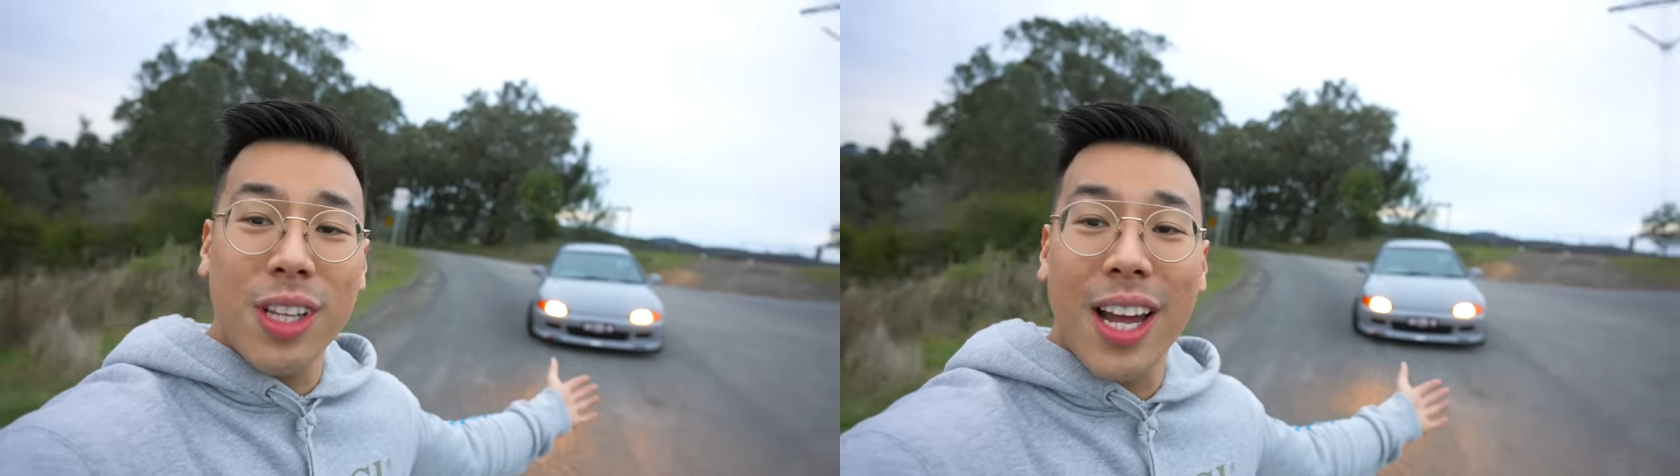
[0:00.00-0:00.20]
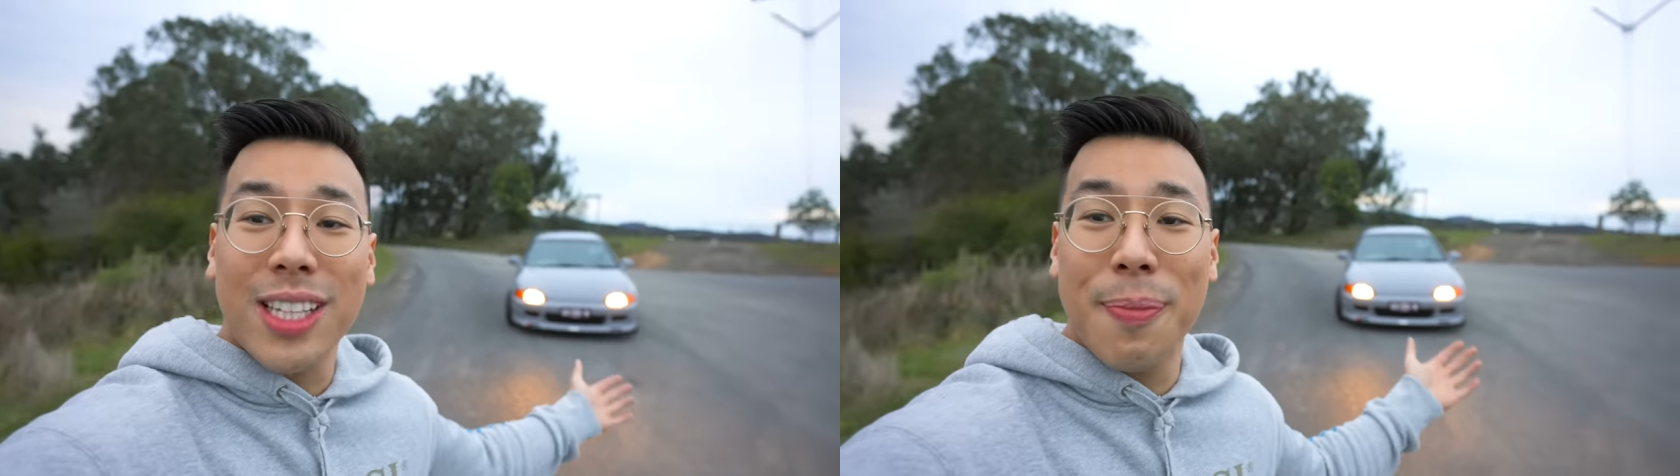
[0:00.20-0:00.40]

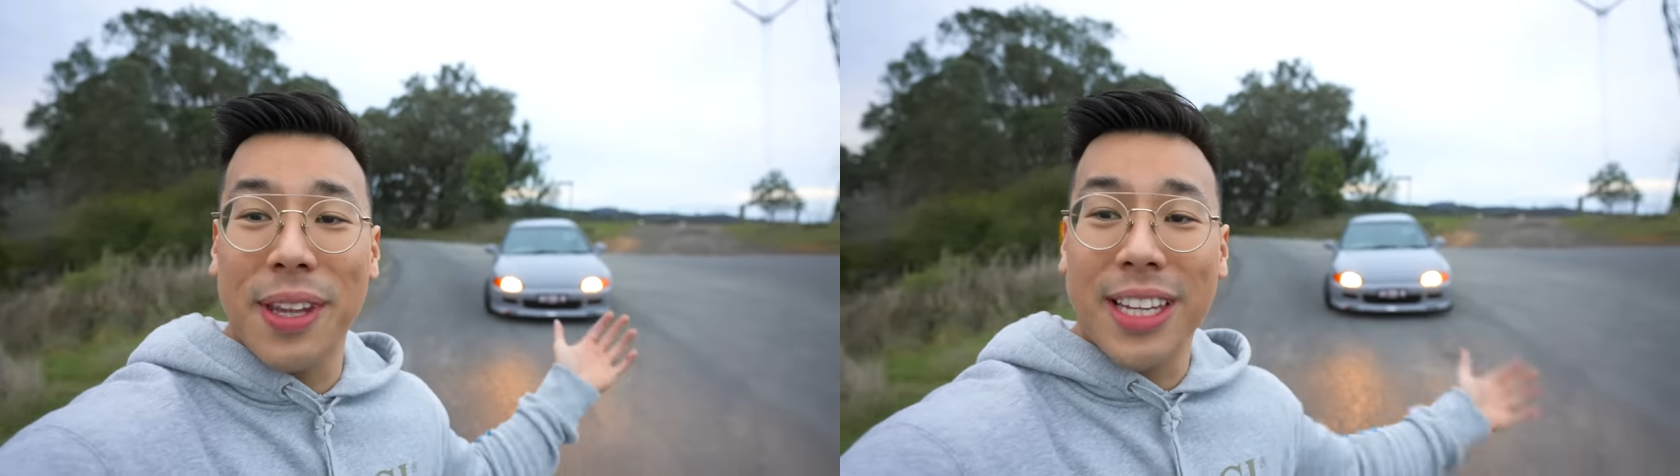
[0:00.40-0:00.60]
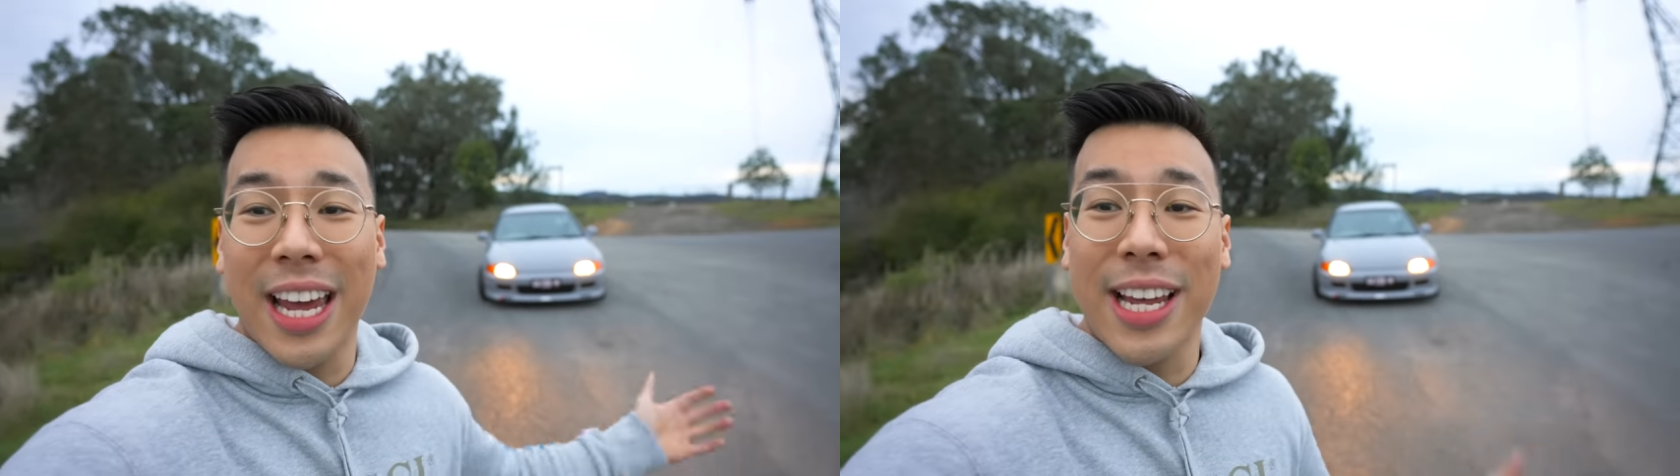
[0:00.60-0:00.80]
liked about
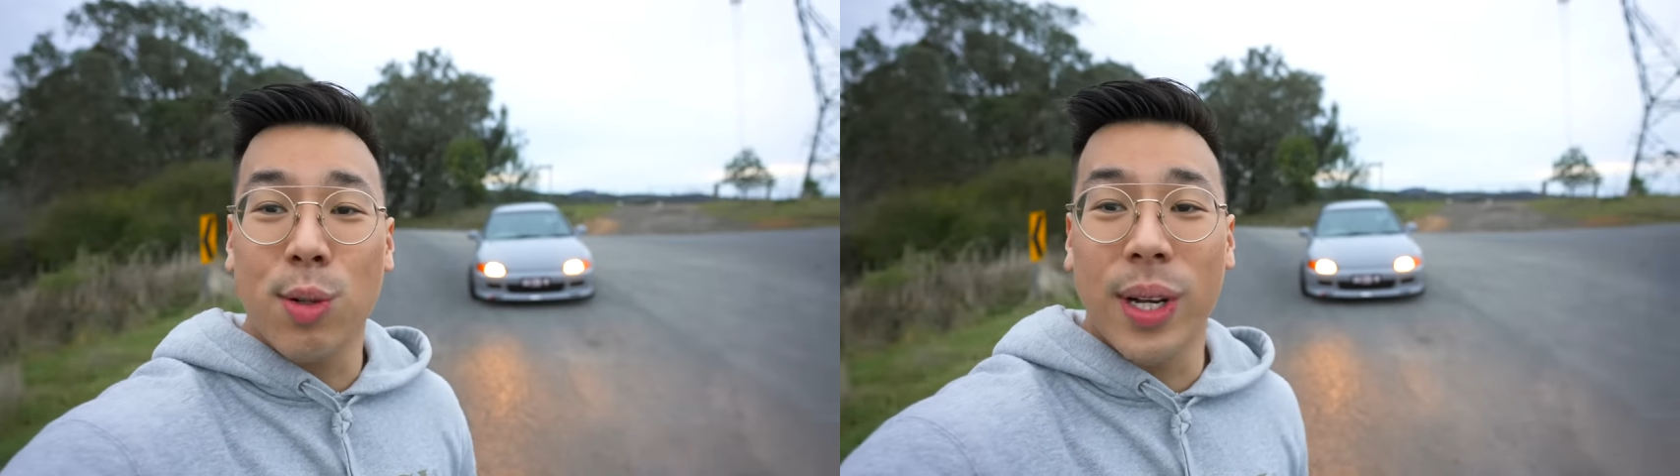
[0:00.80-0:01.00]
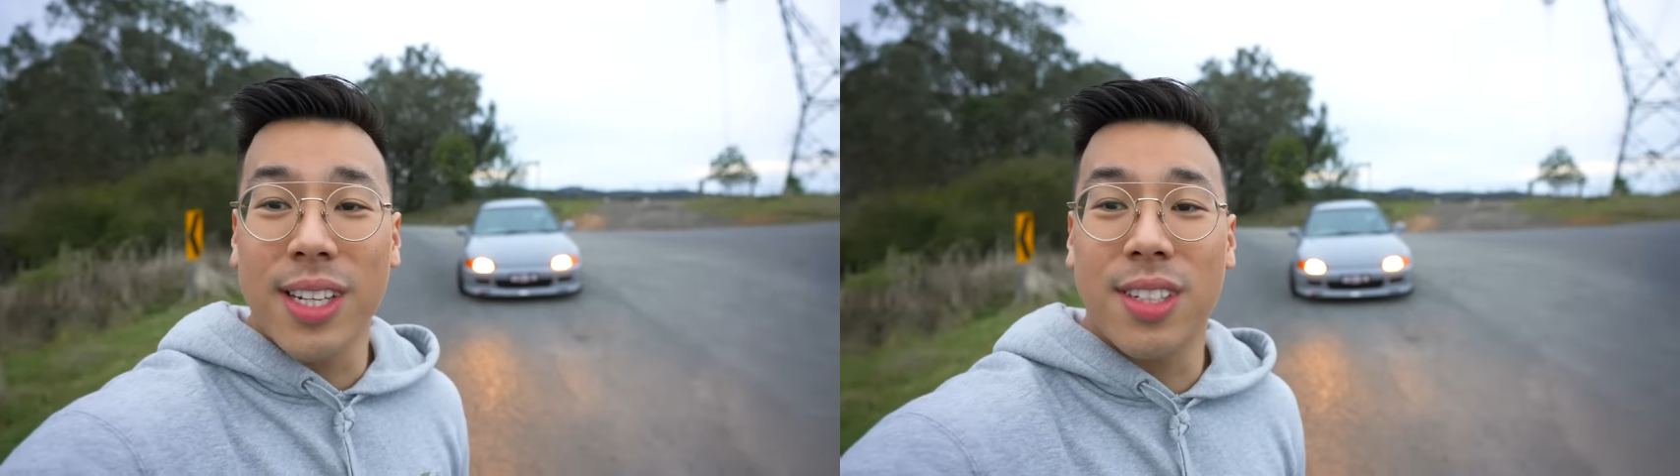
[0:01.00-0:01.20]
the
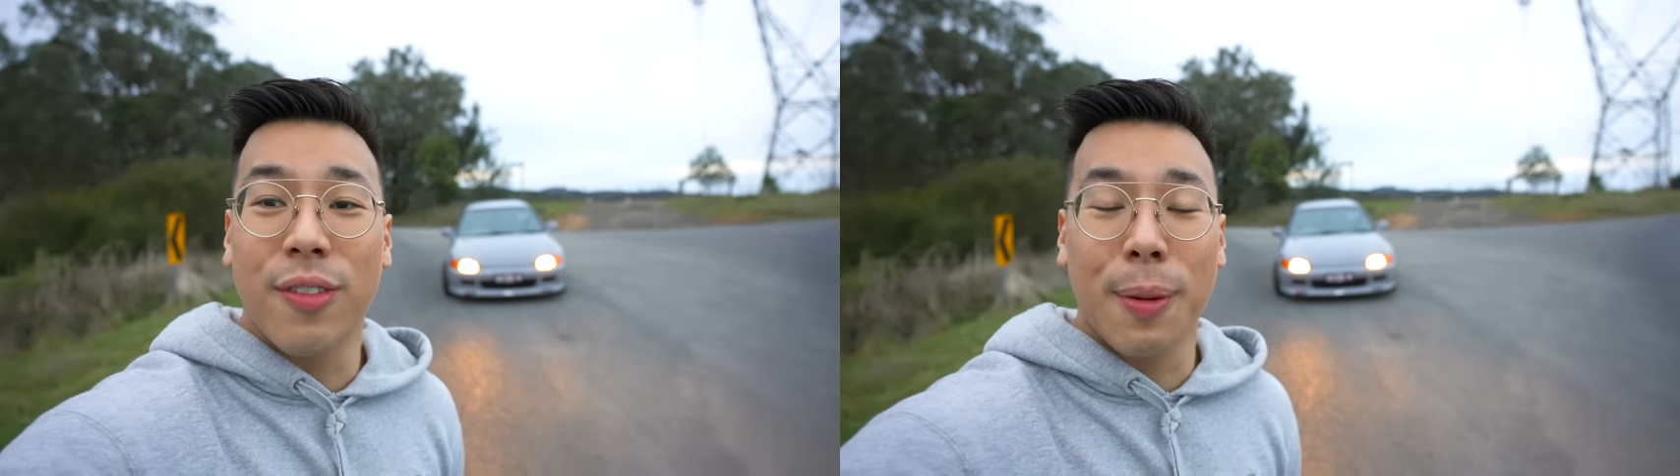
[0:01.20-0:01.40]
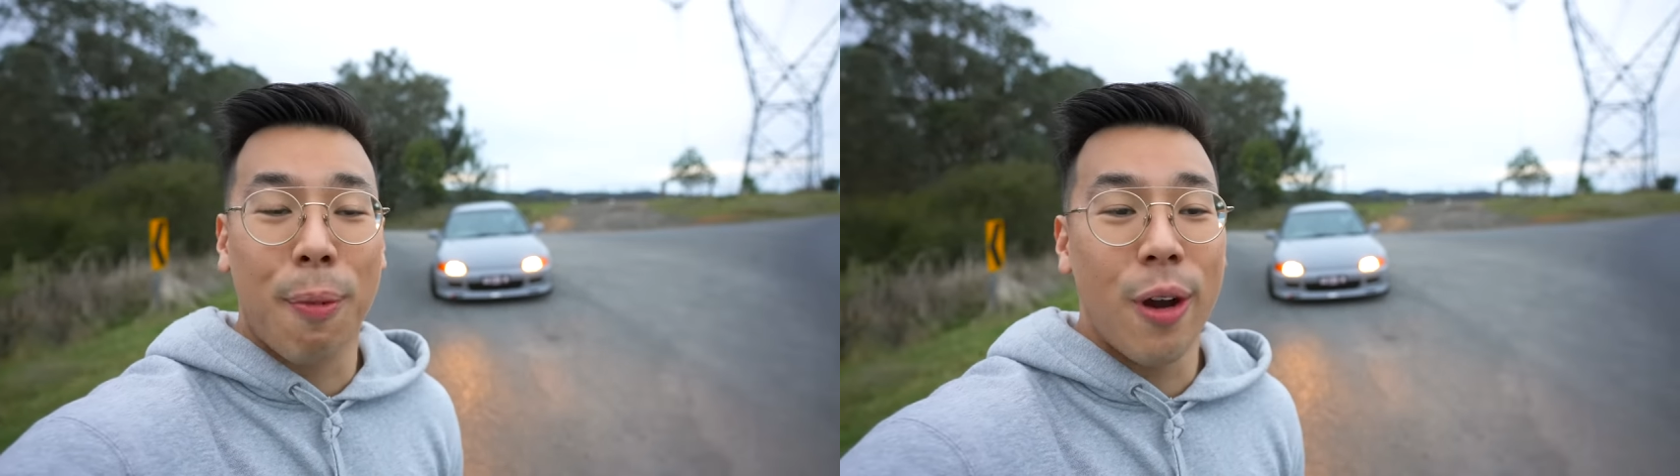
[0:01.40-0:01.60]
K20
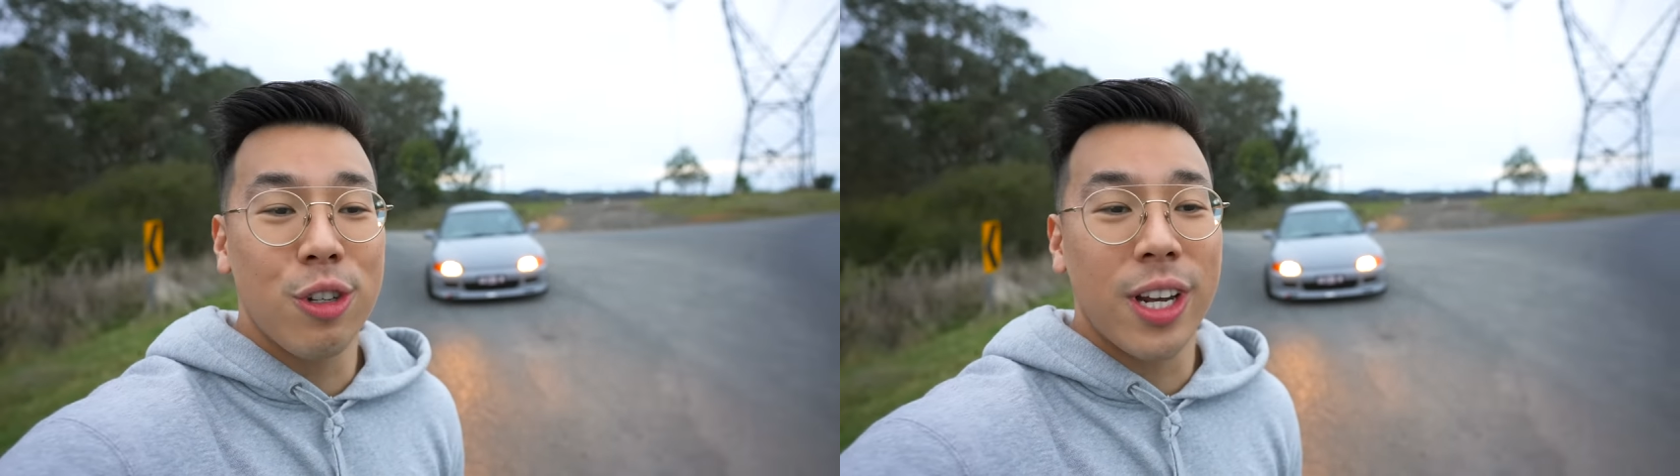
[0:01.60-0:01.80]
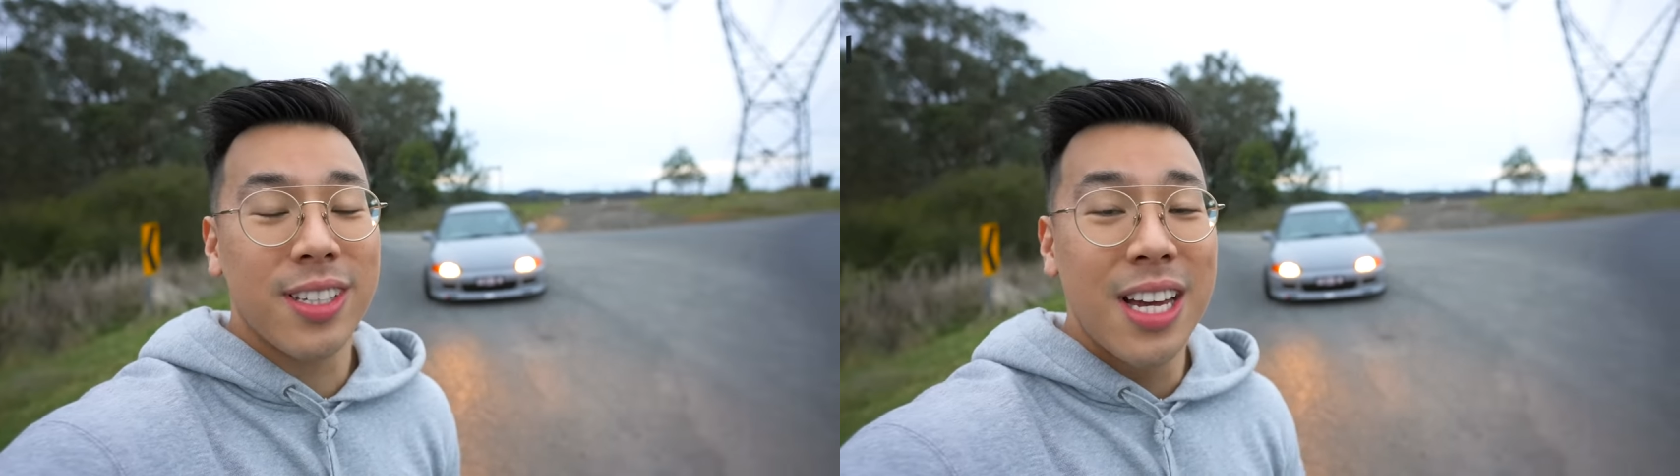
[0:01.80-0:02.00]
Civic
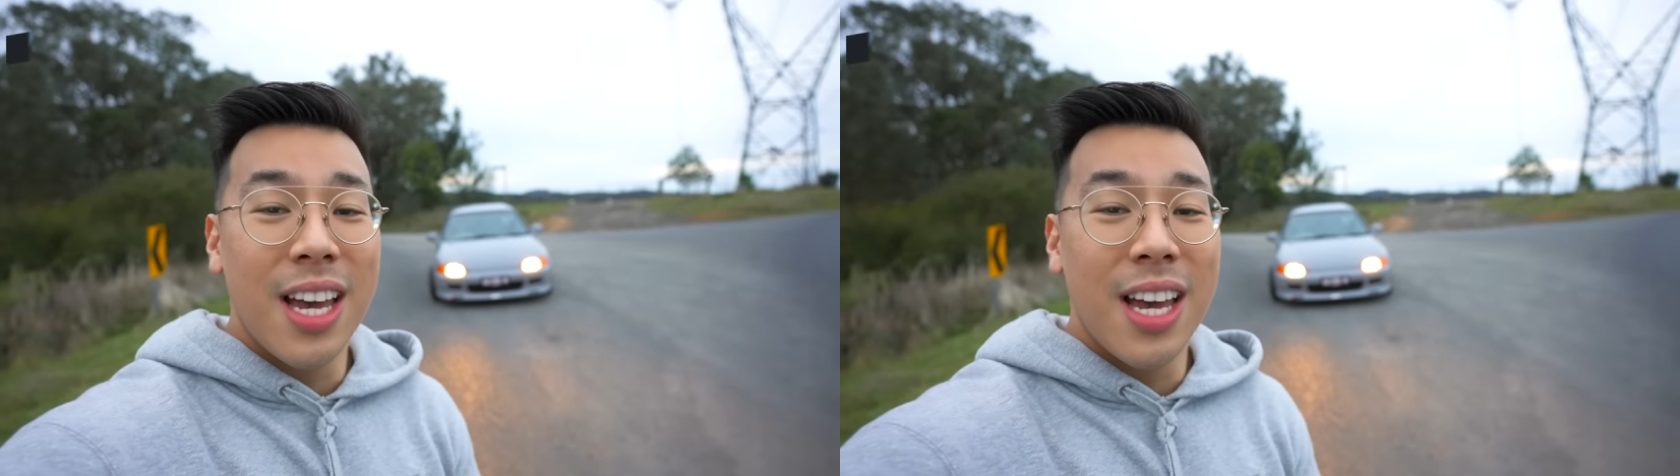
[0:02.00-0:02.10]
project,